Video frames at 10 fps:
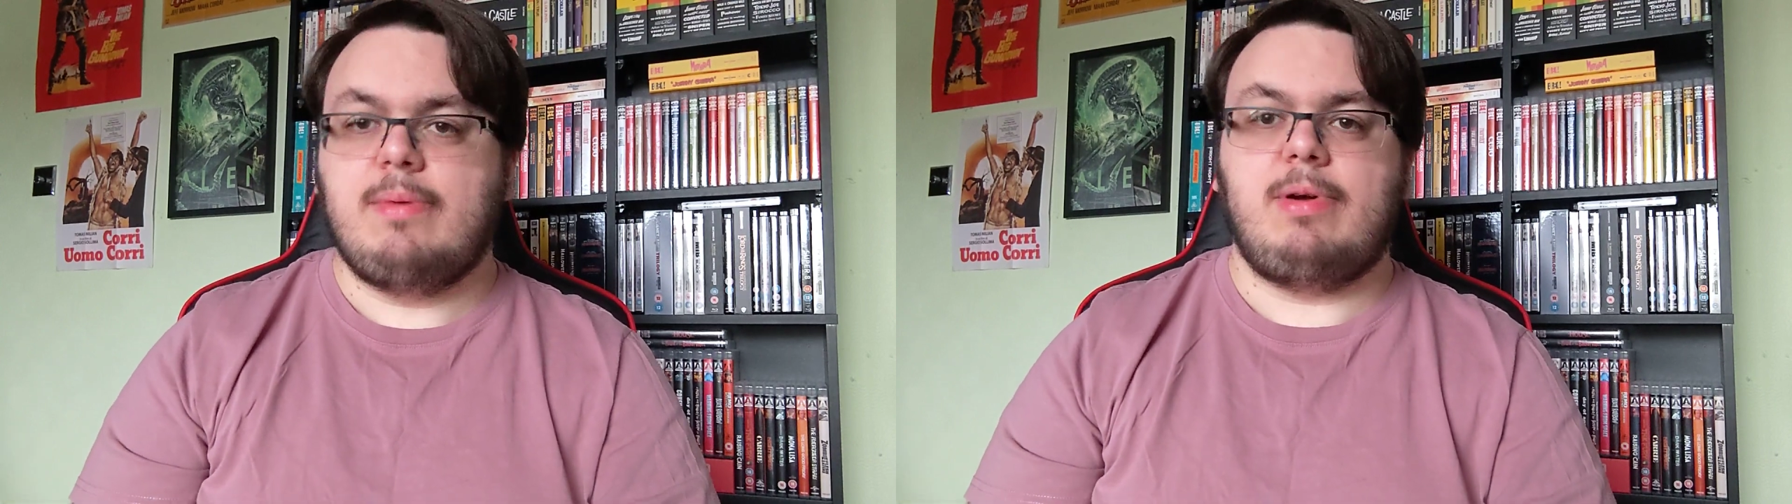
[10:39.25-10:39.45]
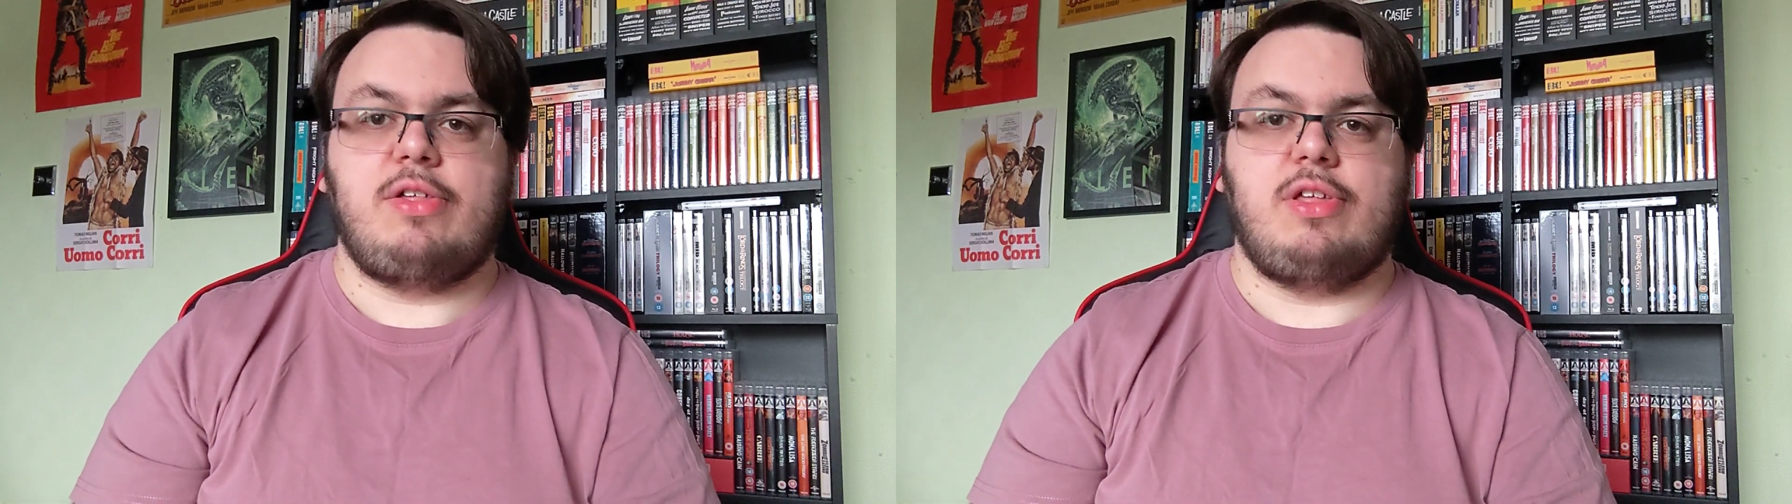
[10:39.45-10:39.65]

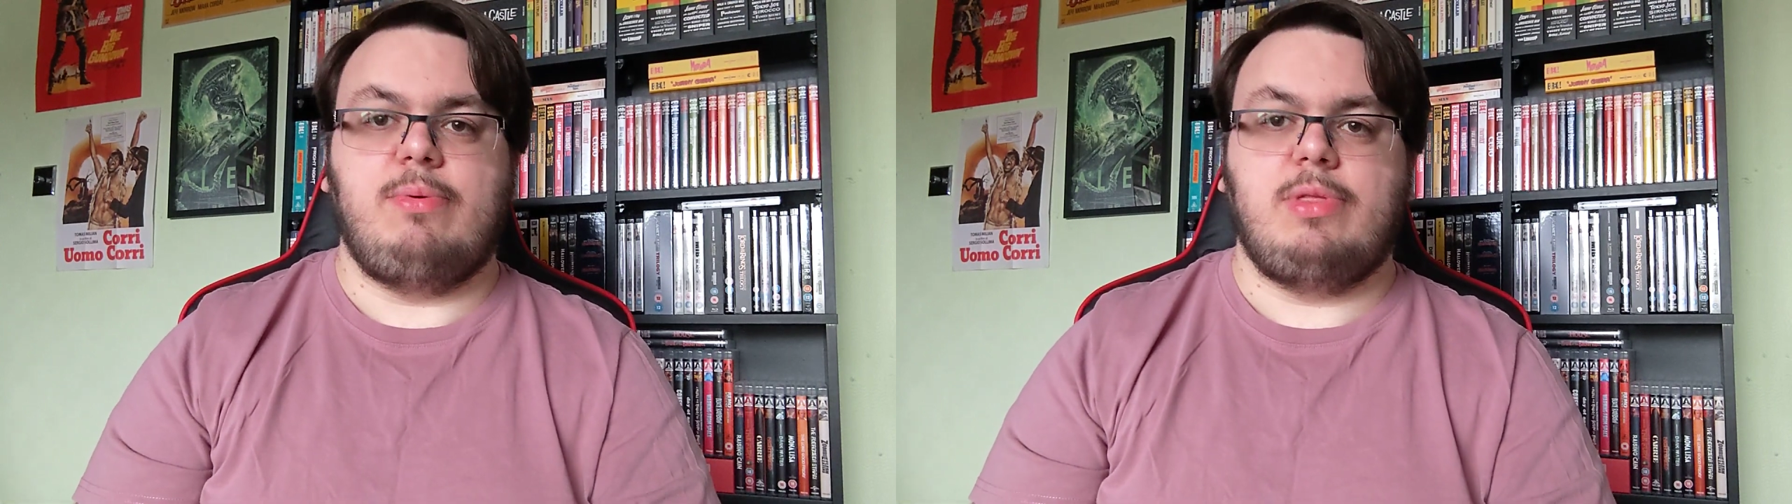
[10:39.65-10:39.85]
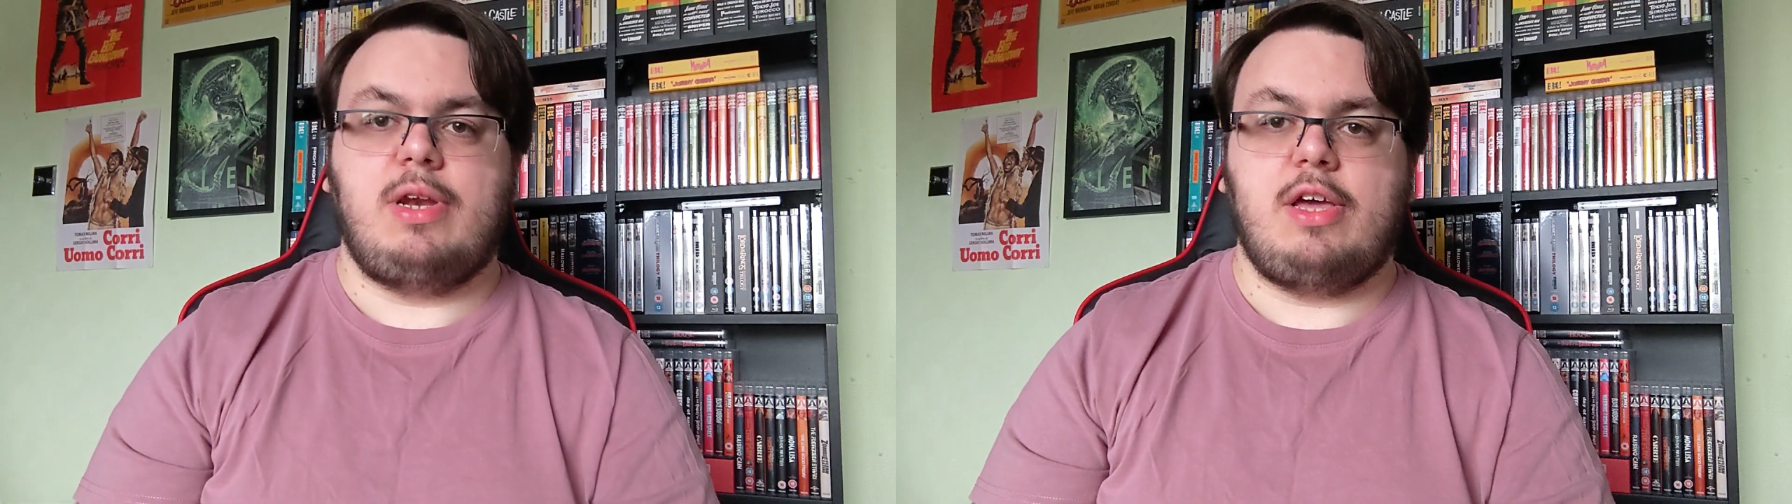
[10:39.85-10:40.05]
But I'll see
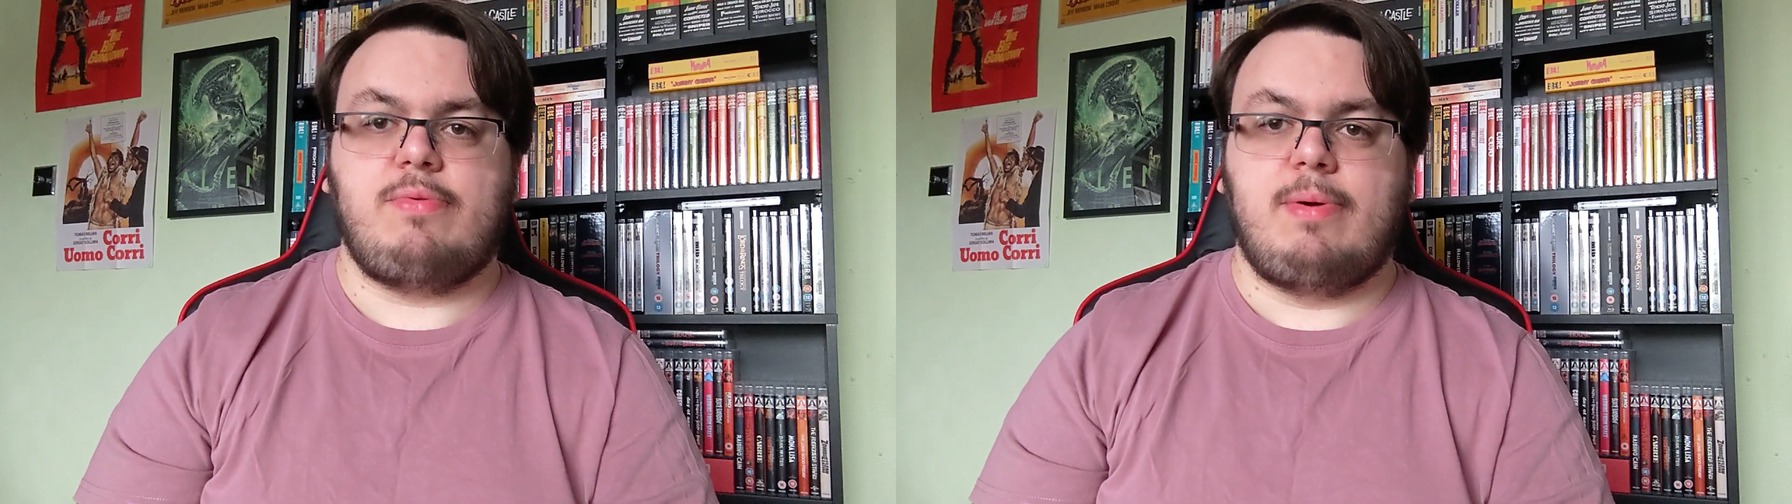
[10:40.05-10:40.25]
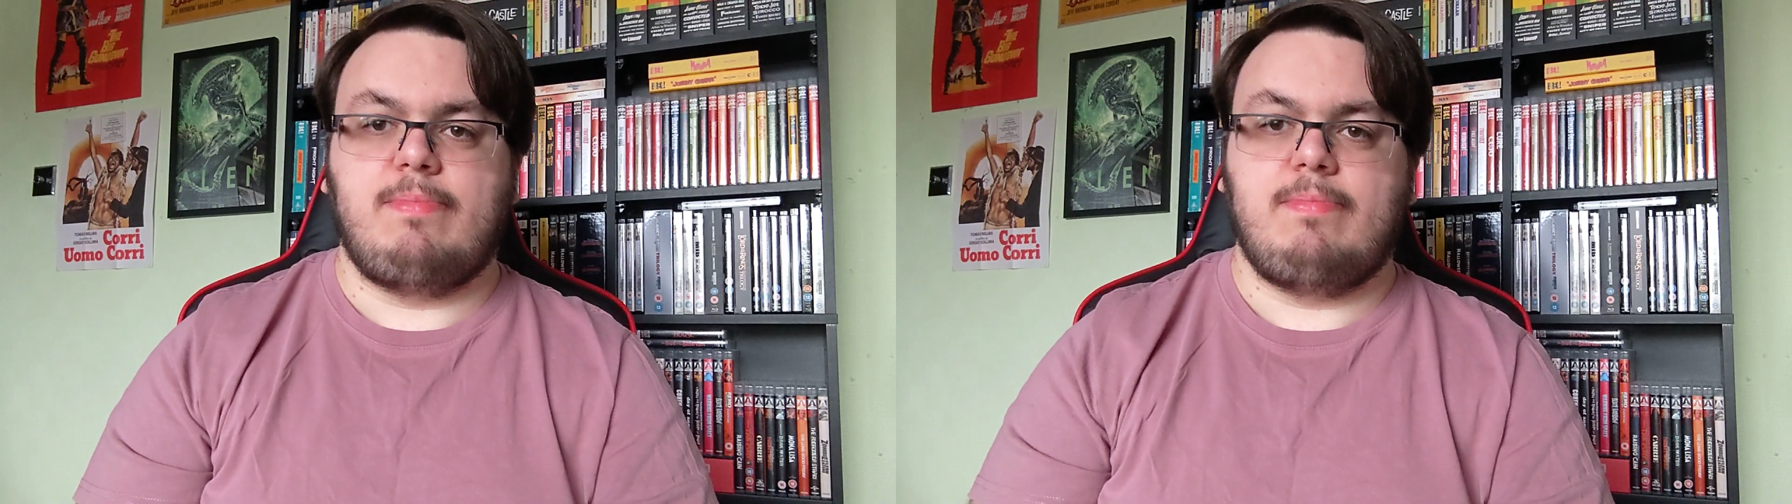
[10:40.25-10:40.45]
you in the
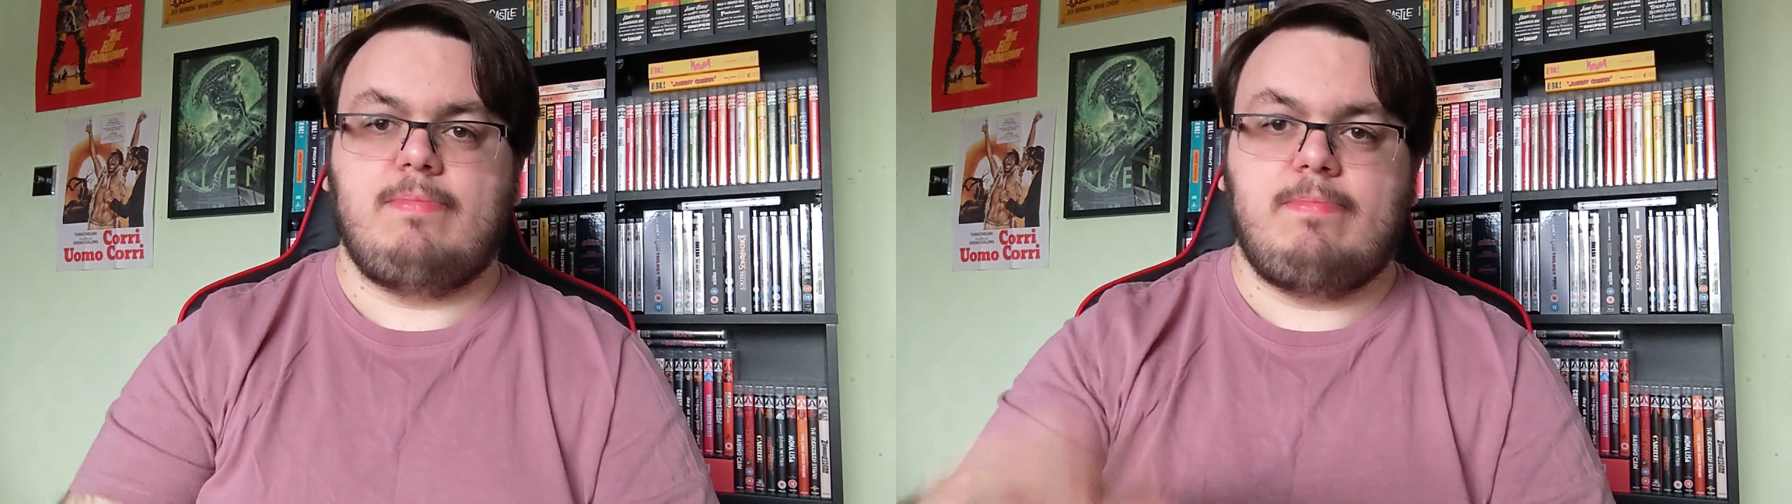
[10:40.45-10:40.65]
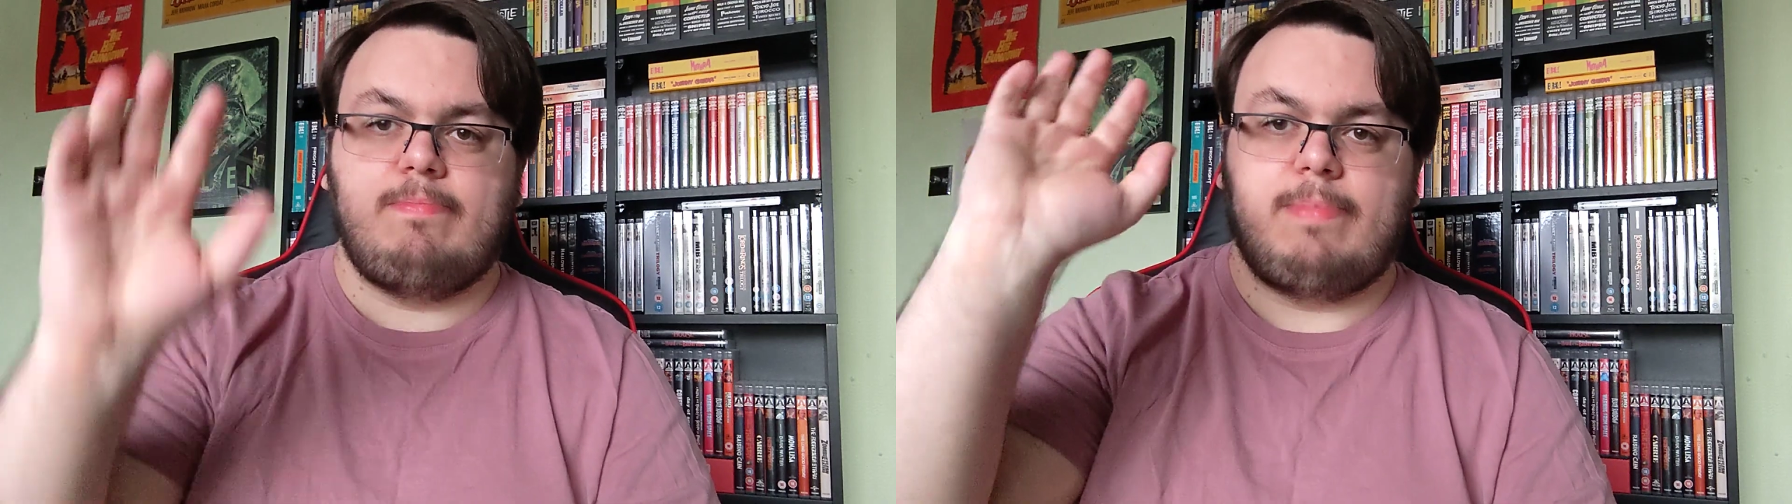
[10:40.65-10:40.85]
next one.
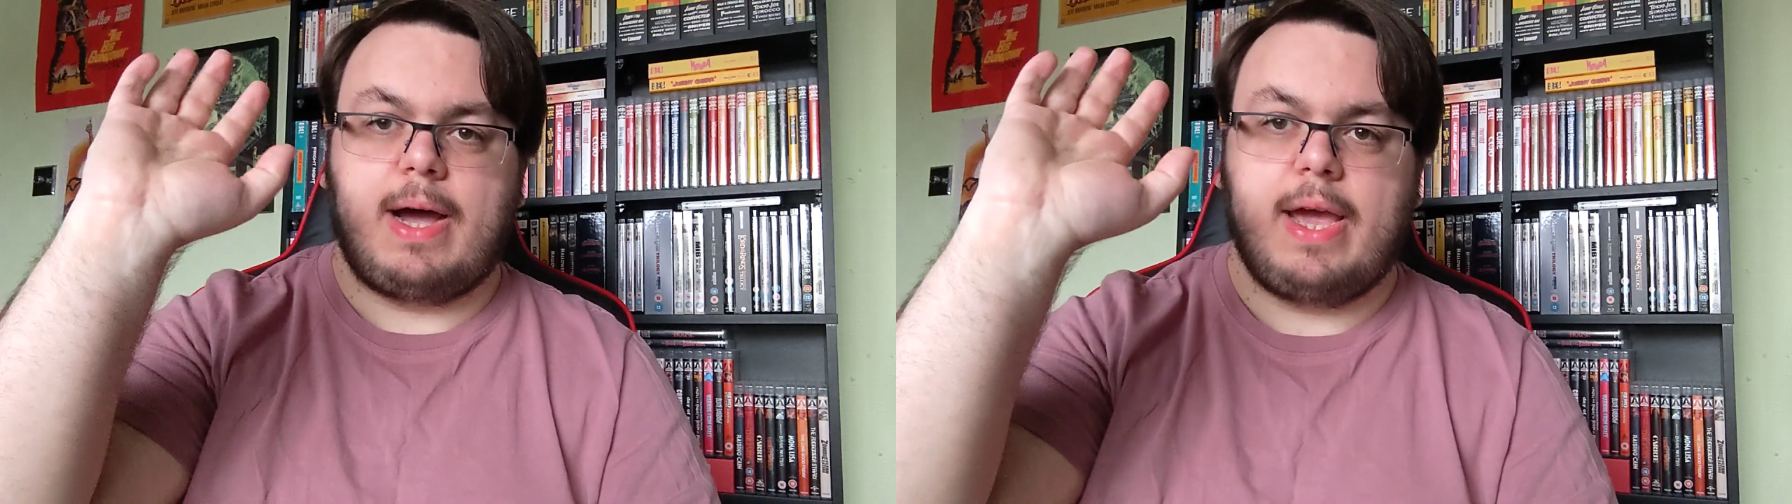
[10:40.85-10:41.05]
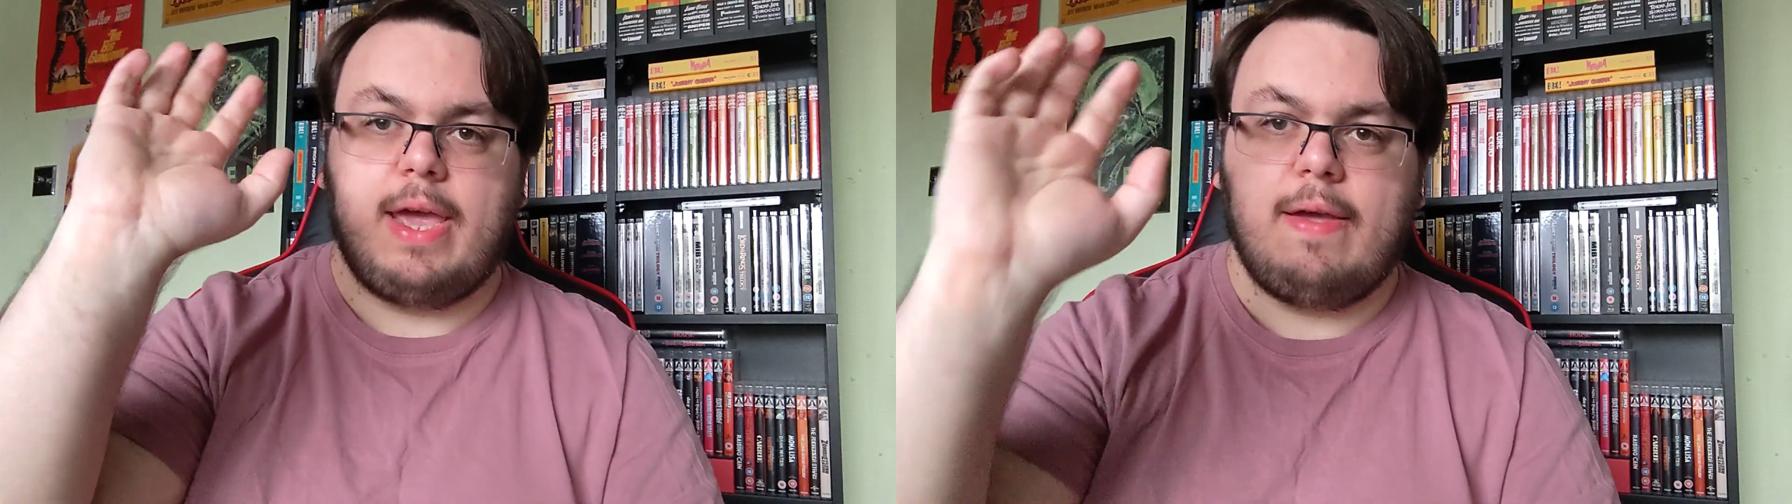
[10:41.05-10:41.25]

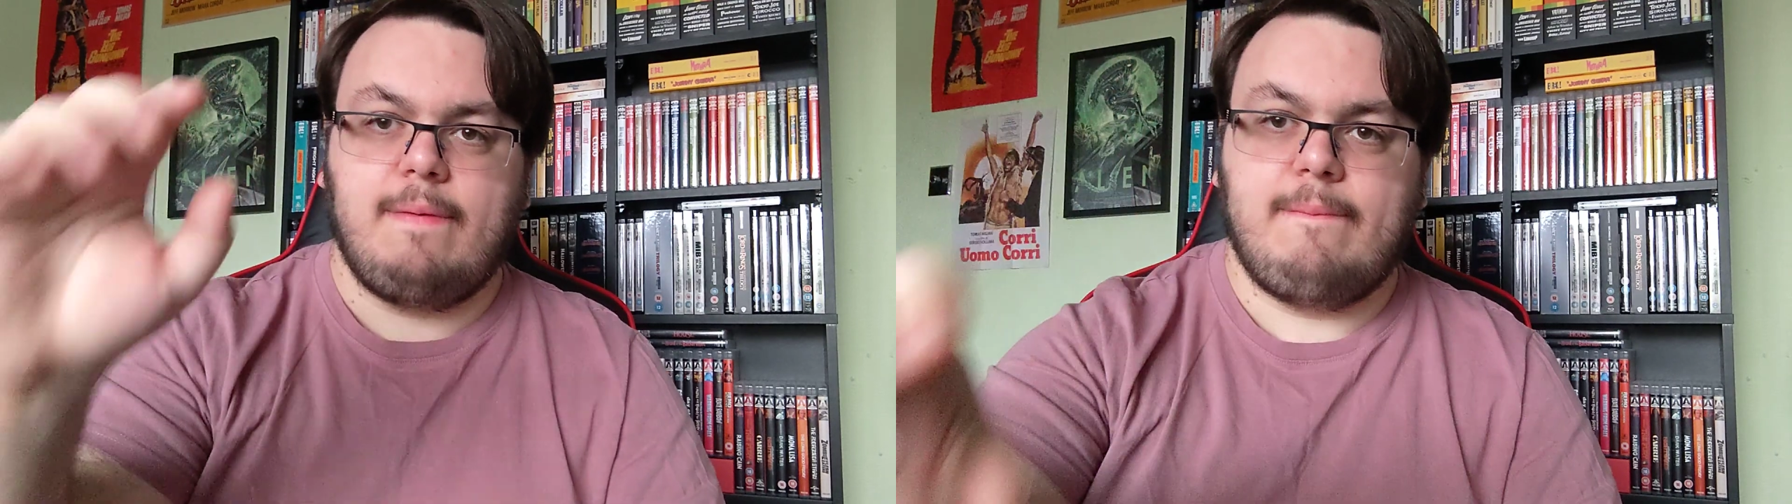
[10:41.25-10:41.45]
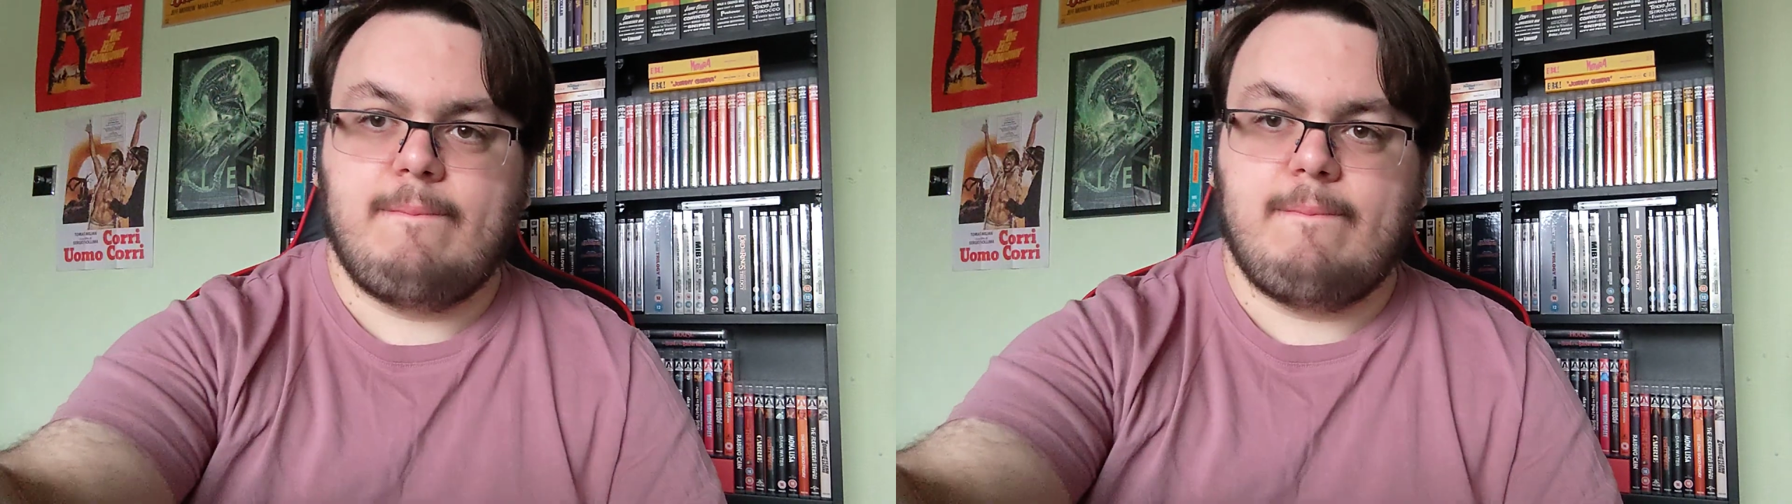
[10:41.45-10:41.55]
Bye.